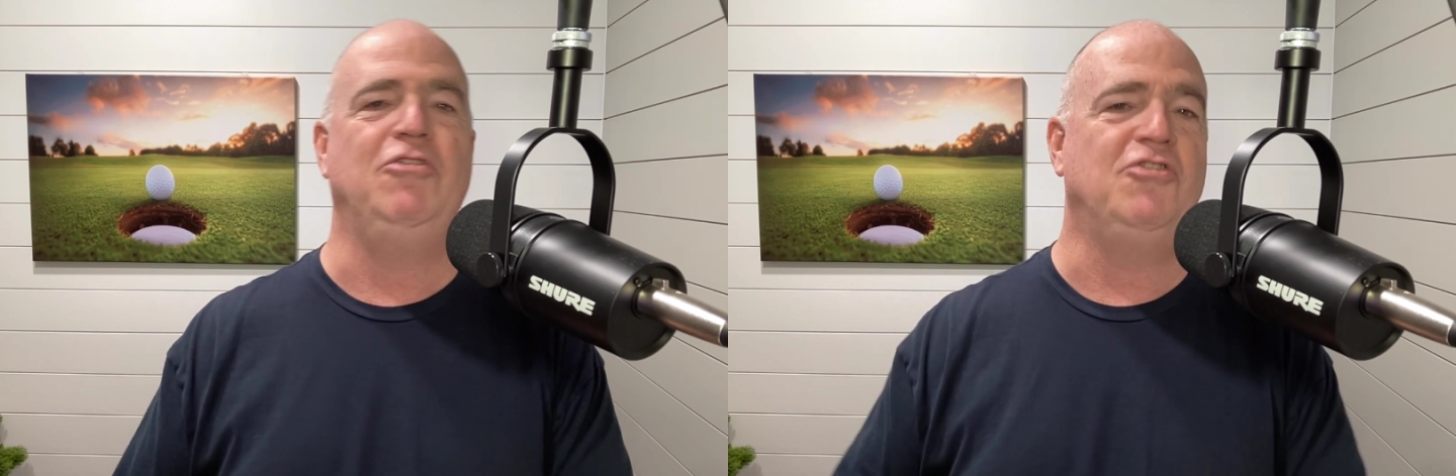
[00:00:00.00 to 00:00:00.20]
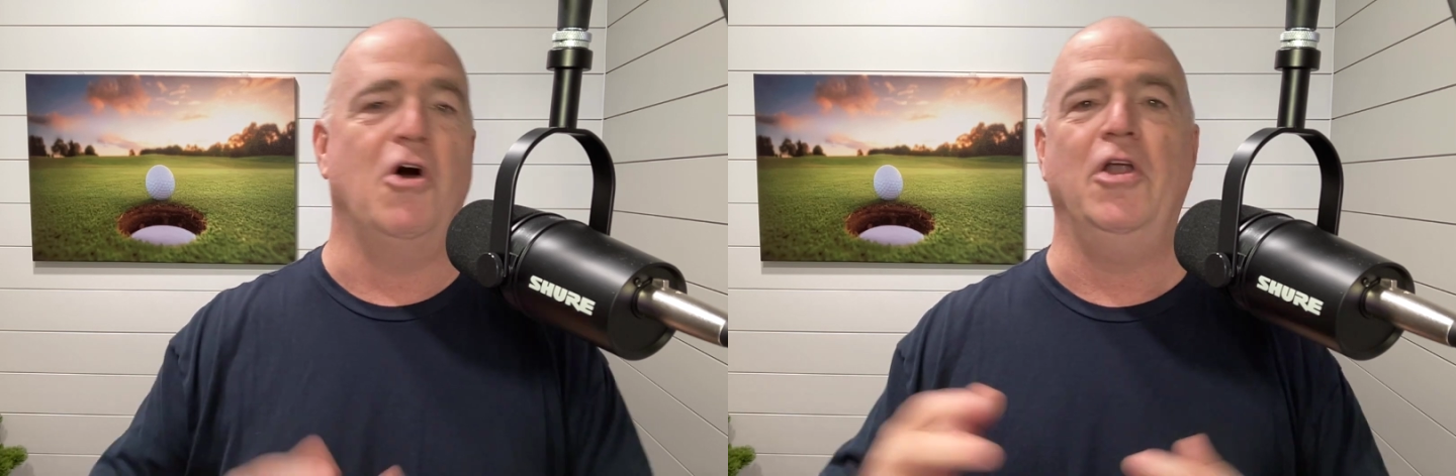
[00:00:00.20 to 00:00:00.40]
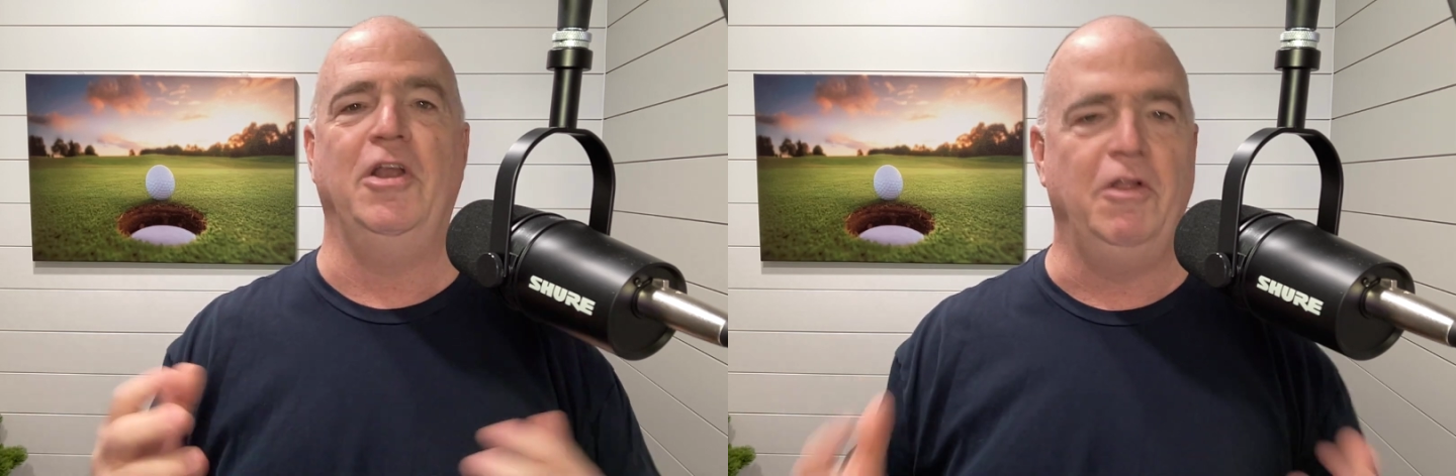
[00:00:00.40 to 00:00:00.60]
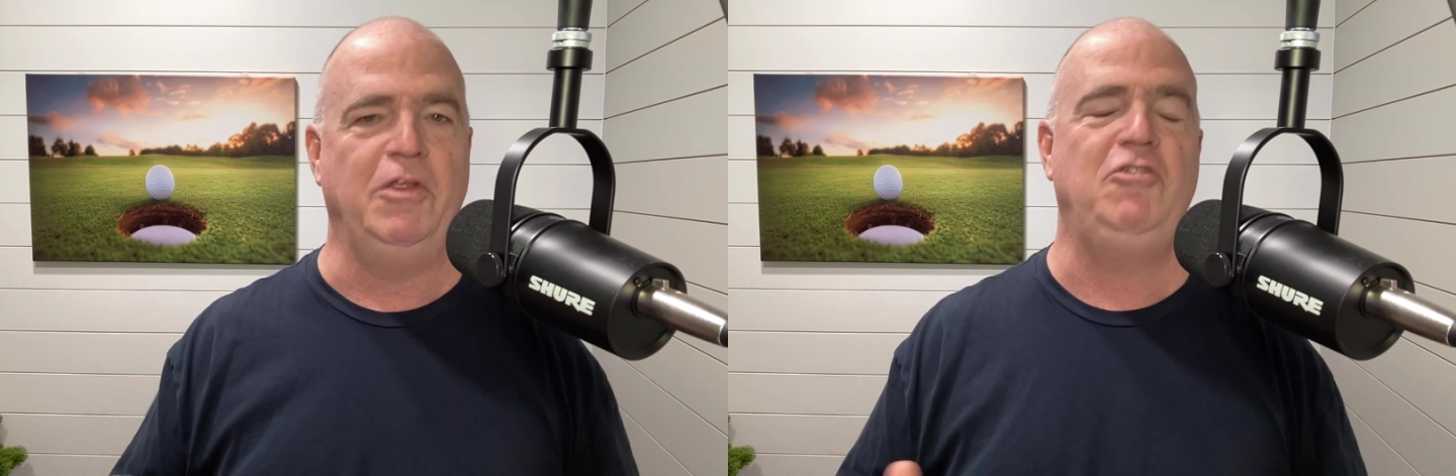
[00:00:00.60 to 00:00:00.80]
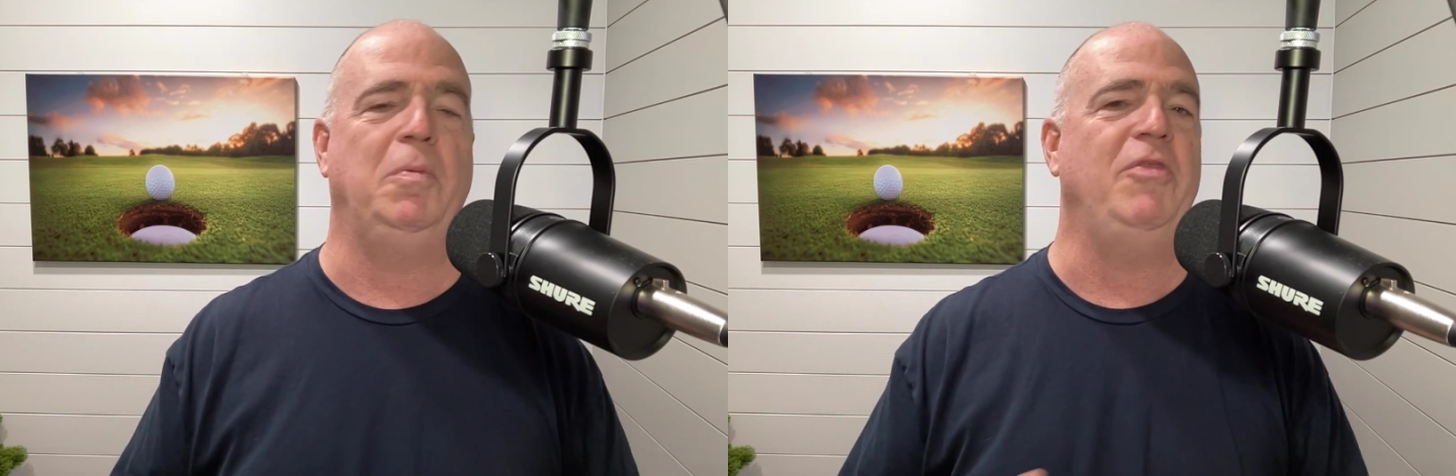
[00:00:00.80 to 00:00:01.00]
Sean and
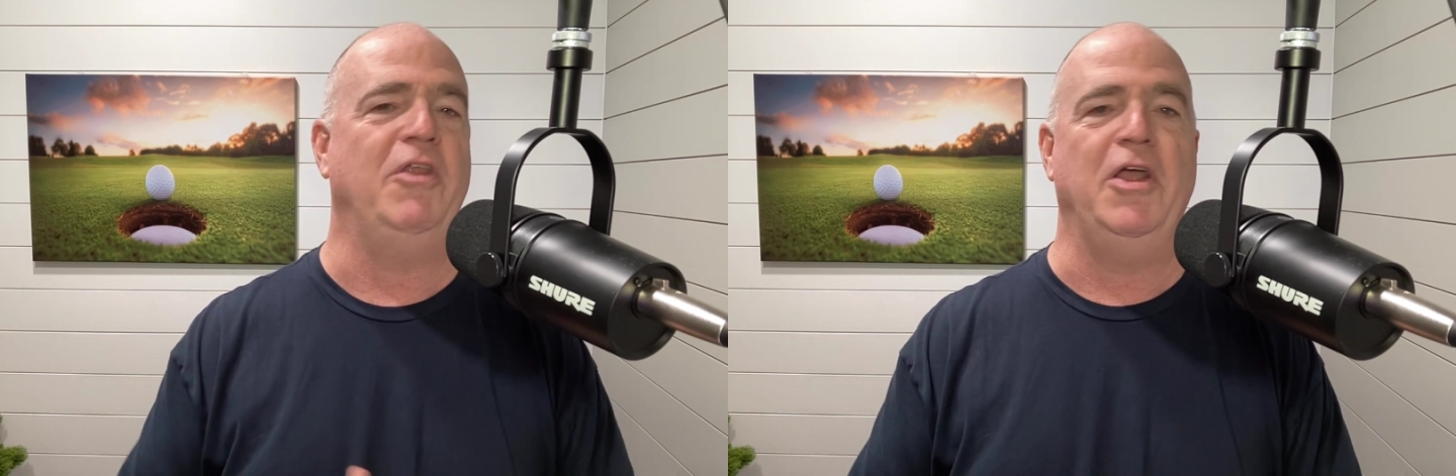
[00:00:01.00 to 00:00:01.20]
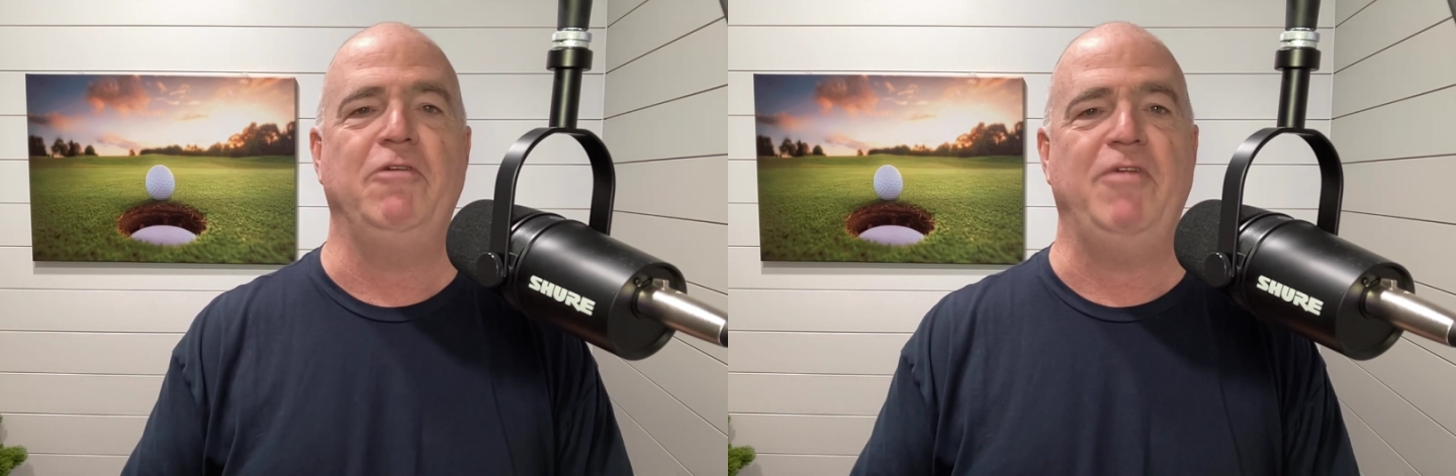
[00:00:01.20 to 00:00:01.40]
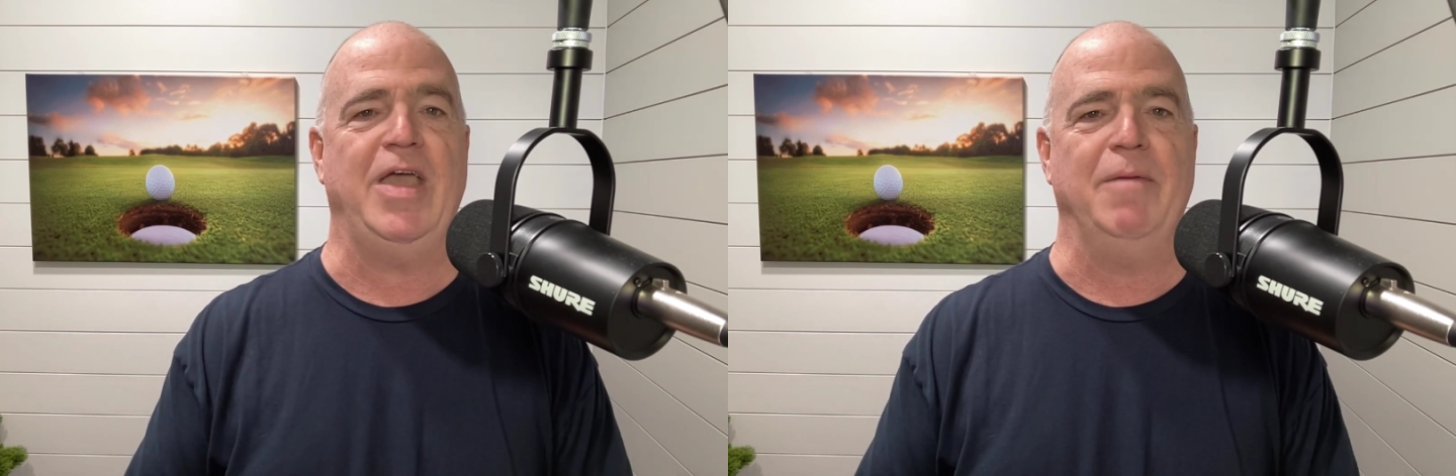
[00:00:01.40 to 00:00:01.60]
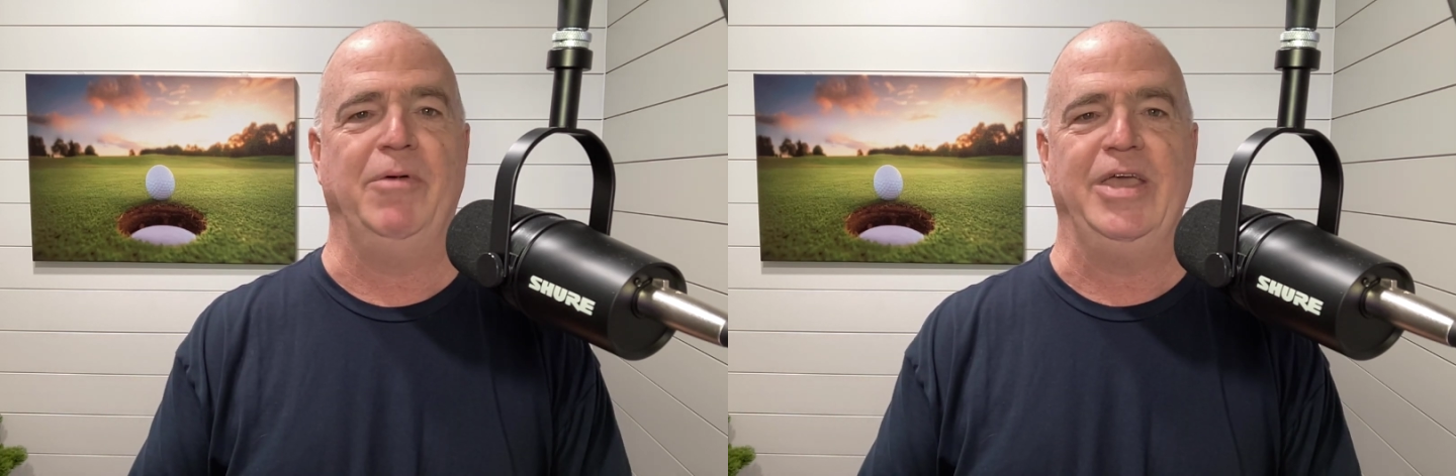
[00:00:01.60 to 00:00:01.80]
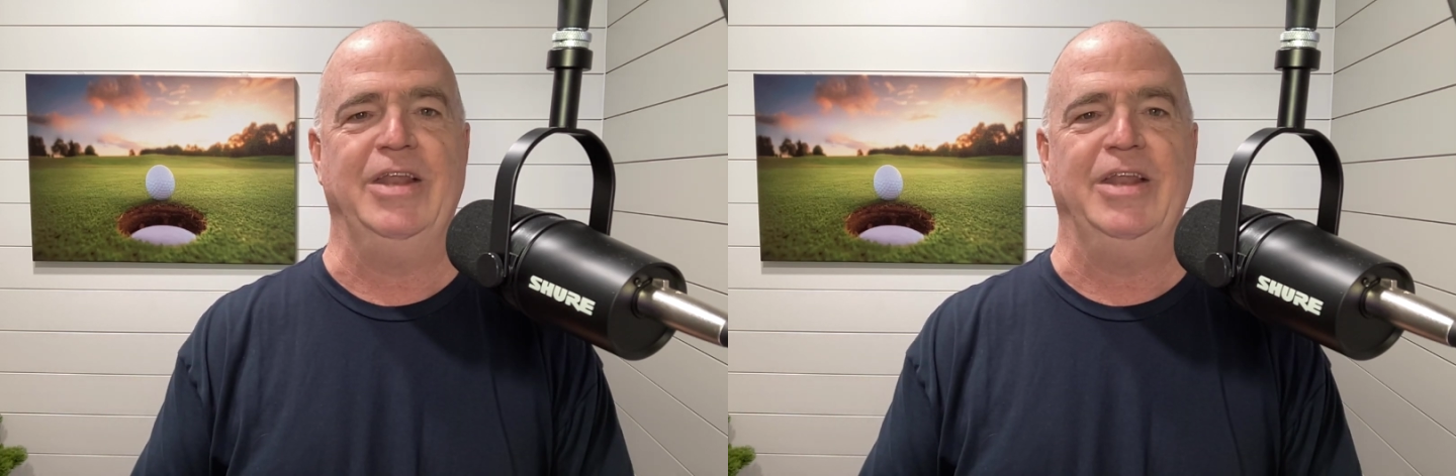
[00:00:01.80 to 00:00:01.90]
Elizabeth and their family.